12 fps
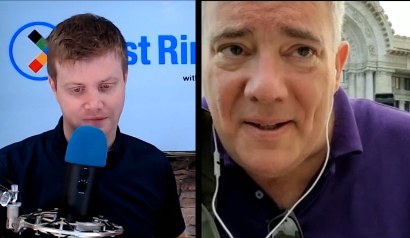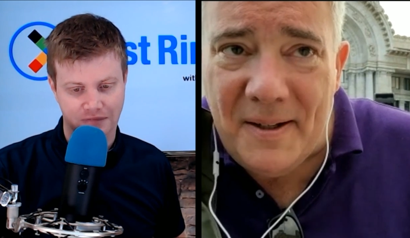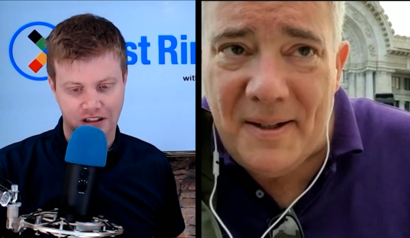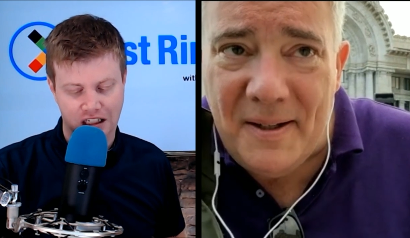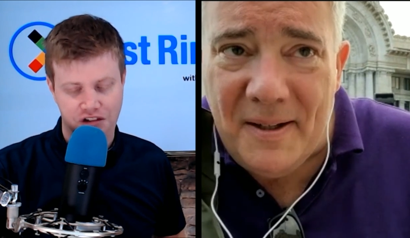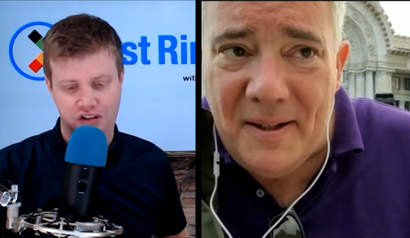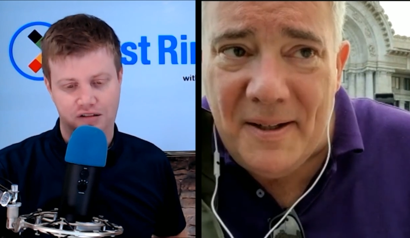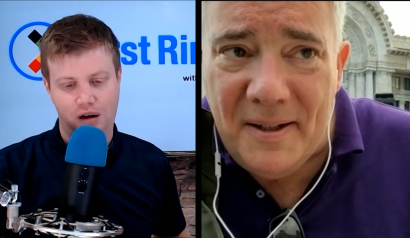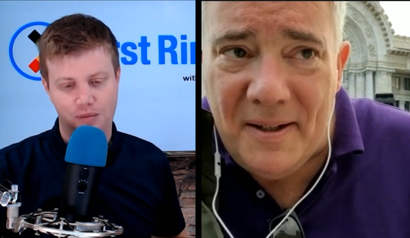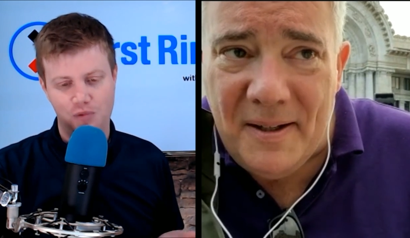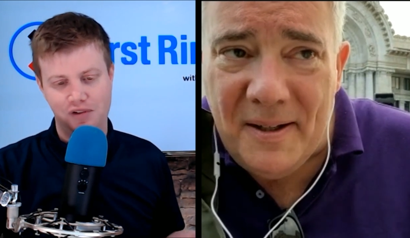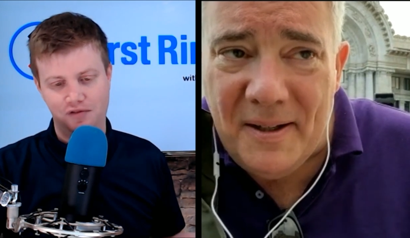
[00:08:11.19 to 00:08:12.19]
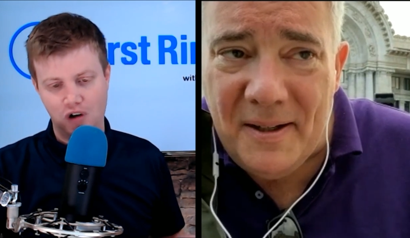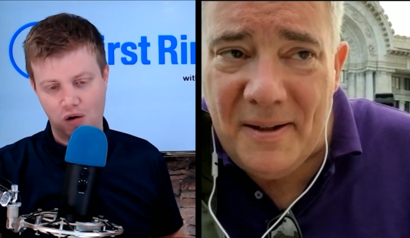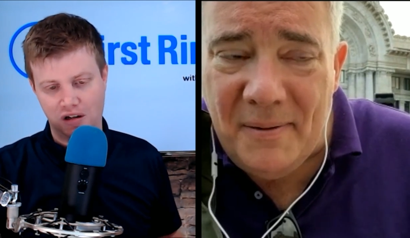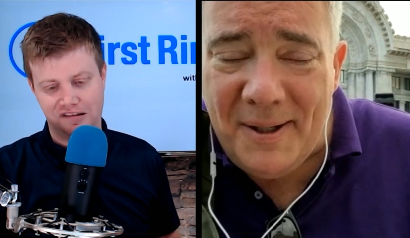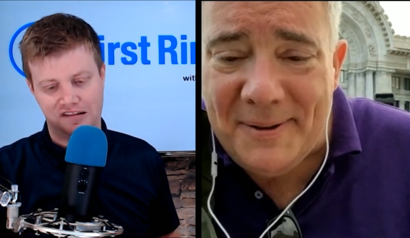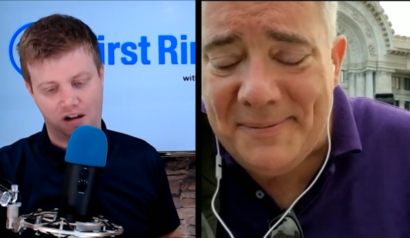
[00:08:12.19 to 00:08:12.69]
Speaker 1: not just. I mean, we've known
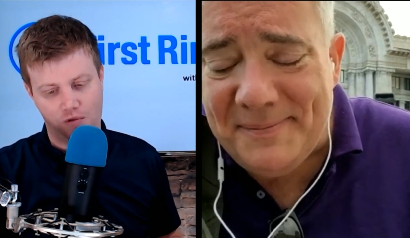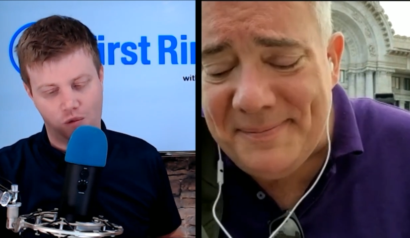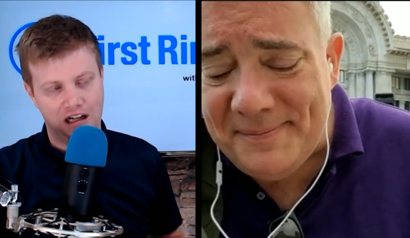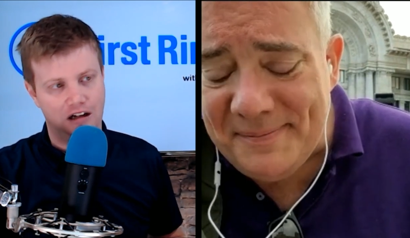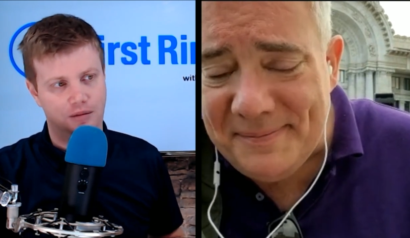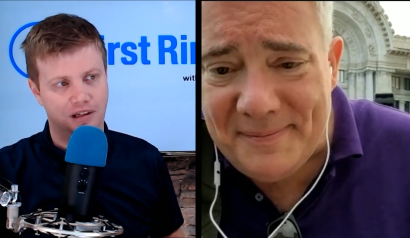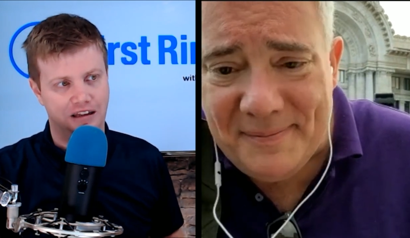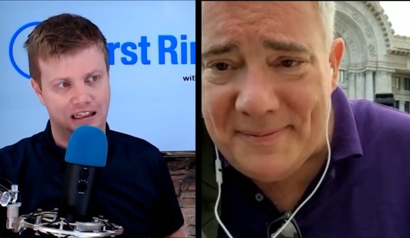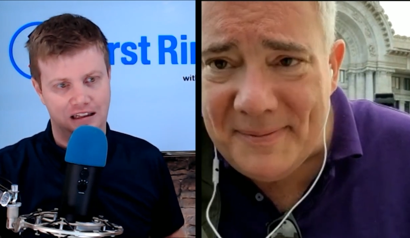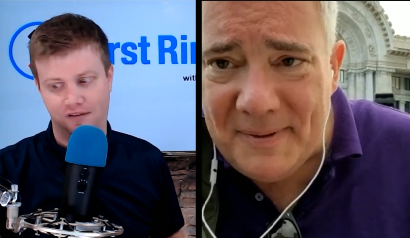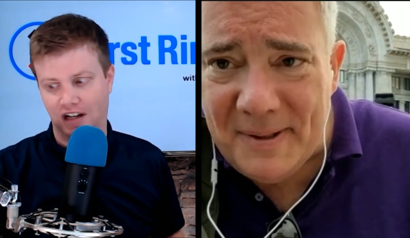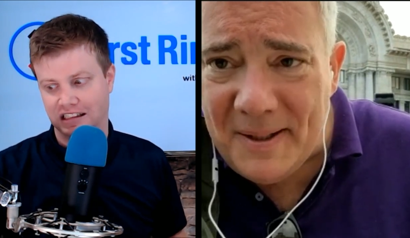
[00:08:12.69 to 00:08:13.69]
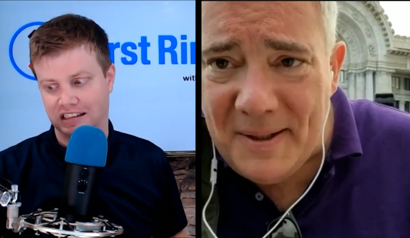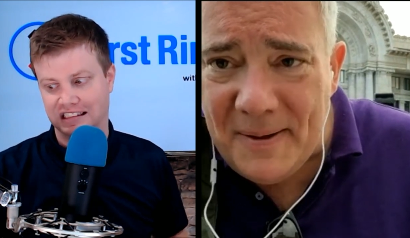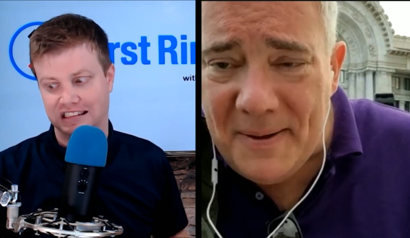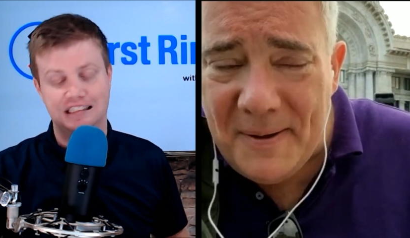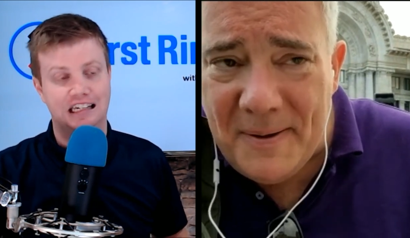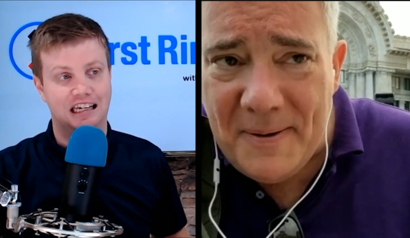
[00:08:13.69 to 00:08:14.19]
it's oh. done well, but like they've got a
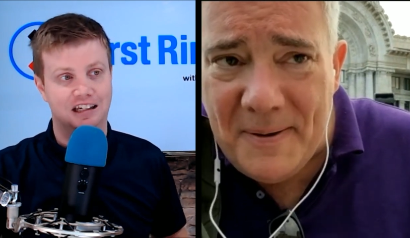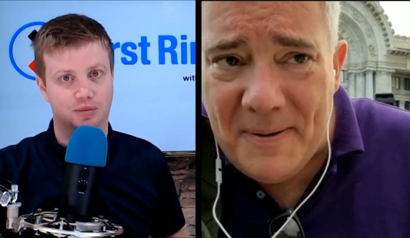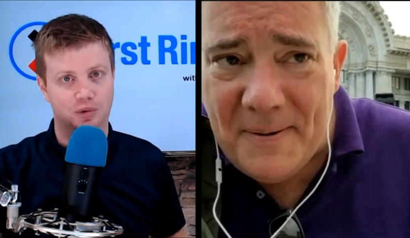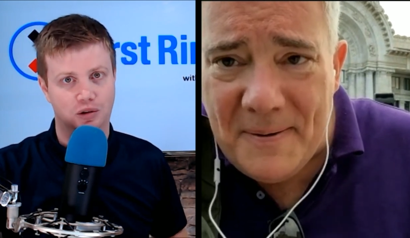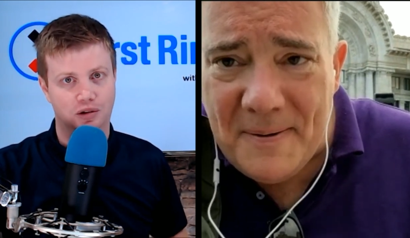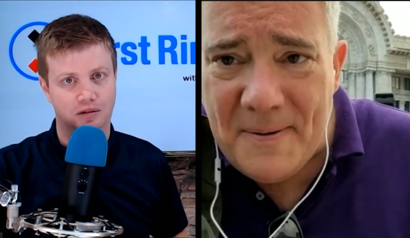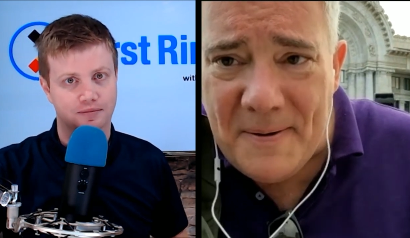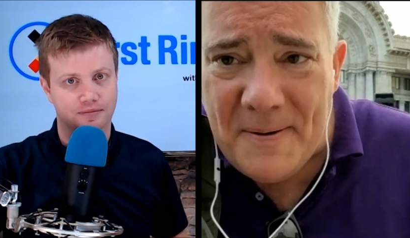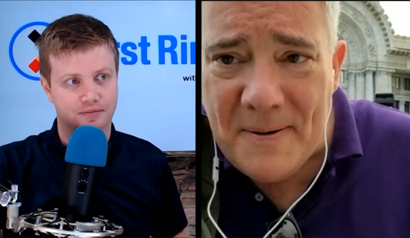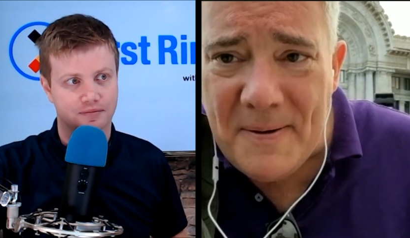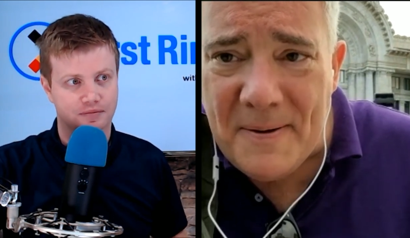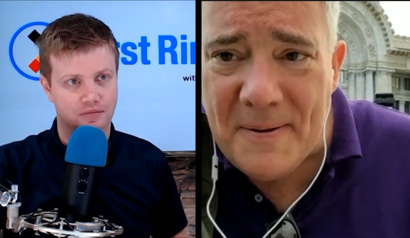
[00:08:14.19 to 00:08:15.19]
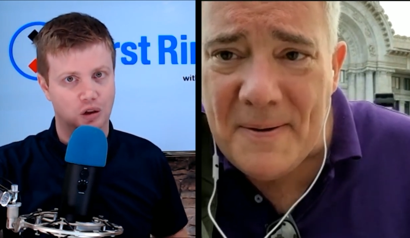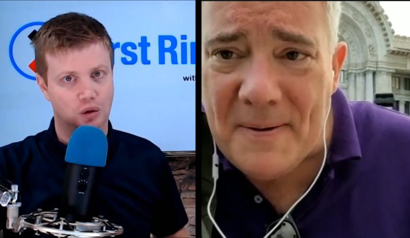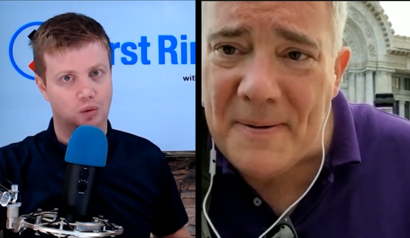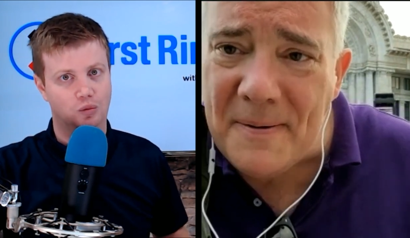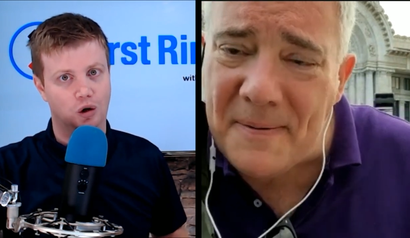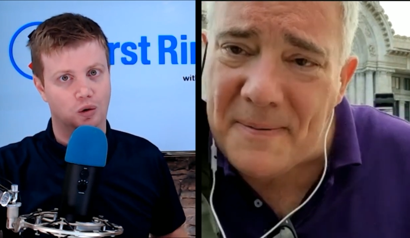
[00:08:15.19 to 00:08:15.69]
sustainable little
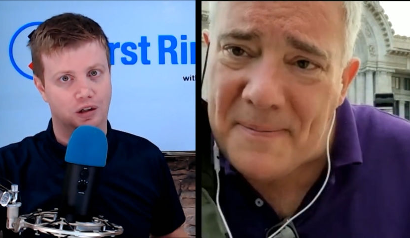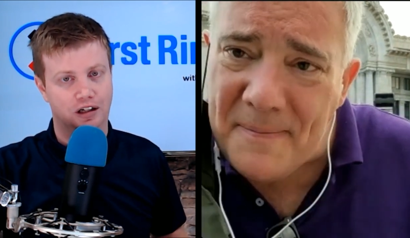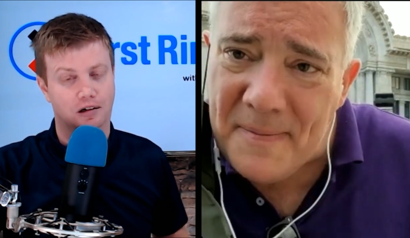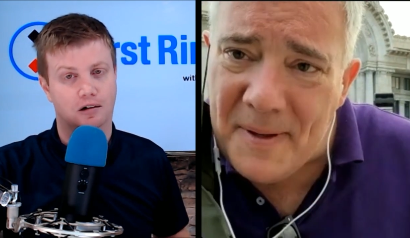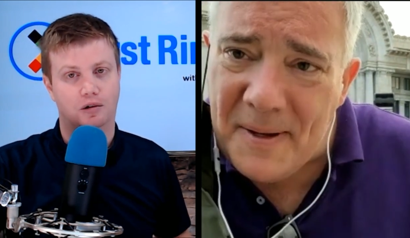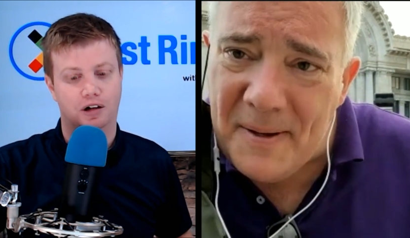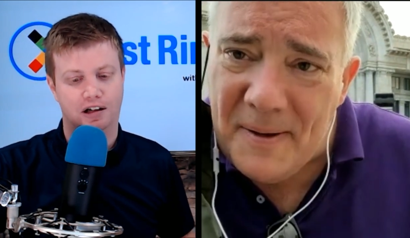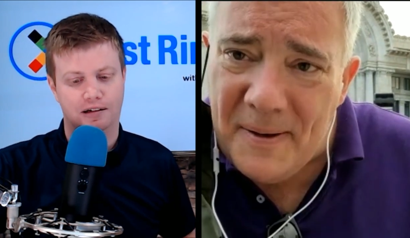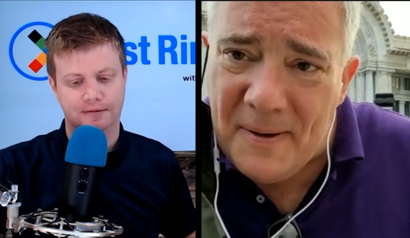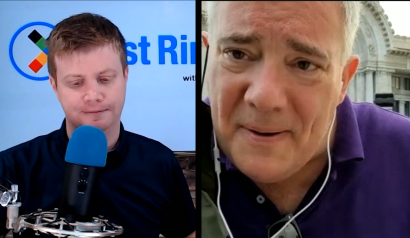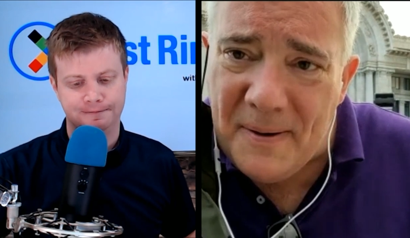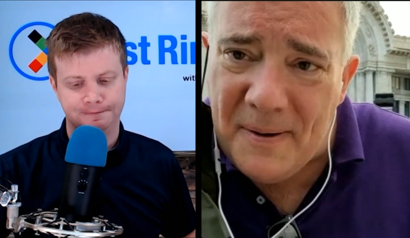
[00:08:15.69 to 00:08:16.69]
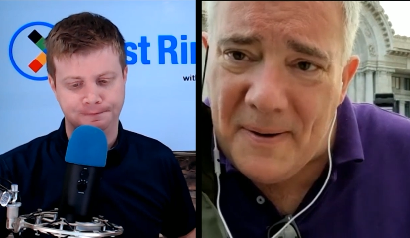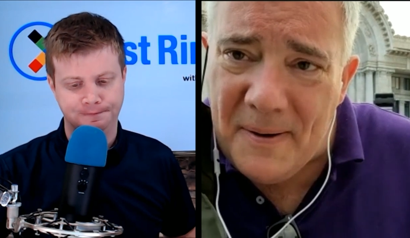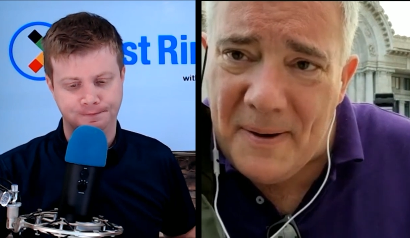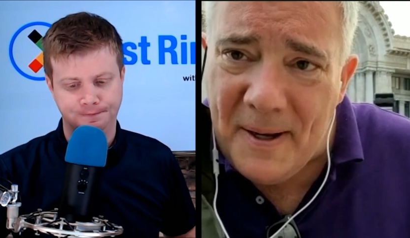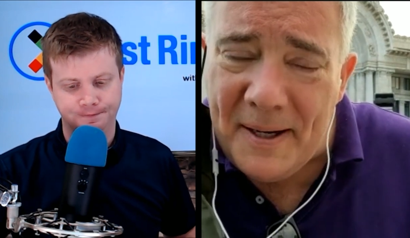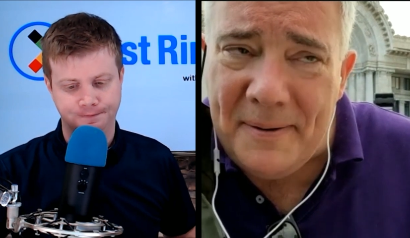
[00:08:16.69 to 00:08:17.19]
world gear going on.
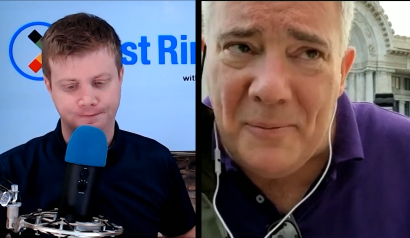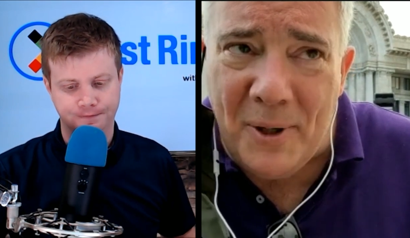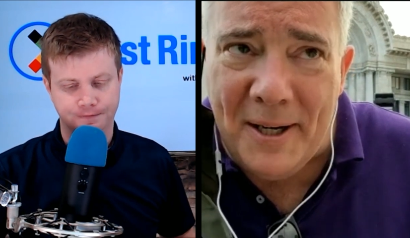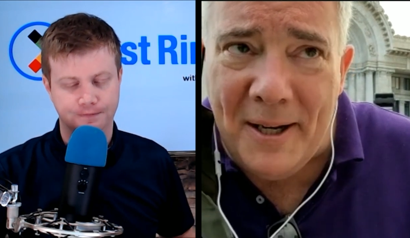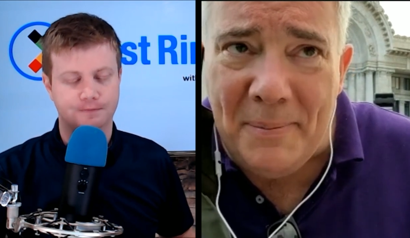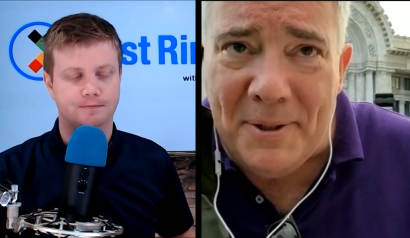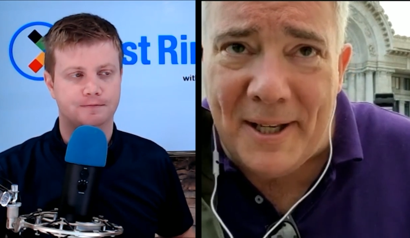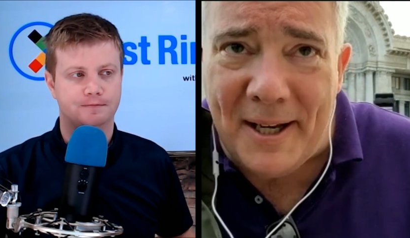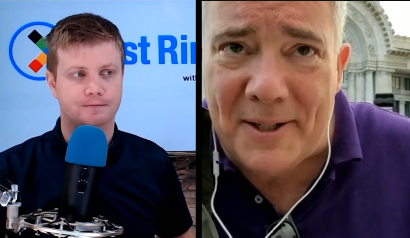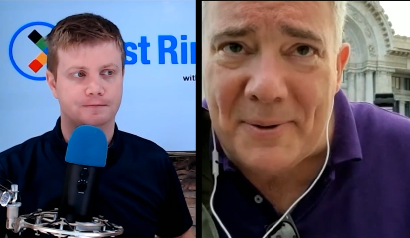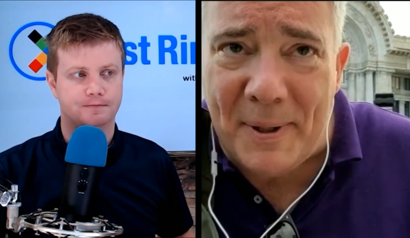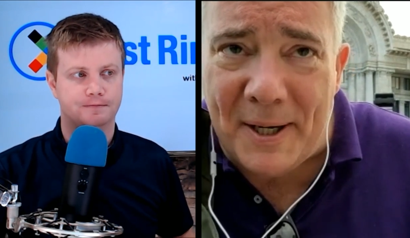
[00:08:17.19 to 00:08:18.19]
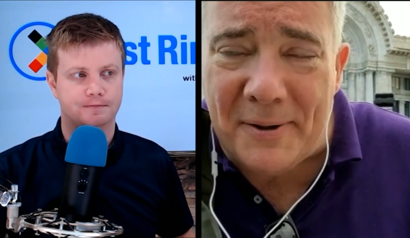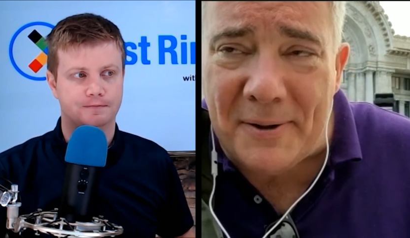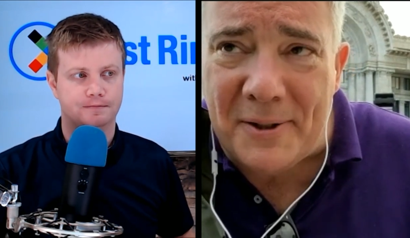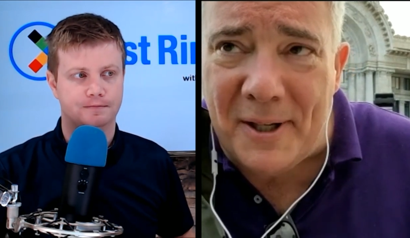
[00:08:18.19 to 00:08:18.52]
Speaker 2: And what helps that is Microsoft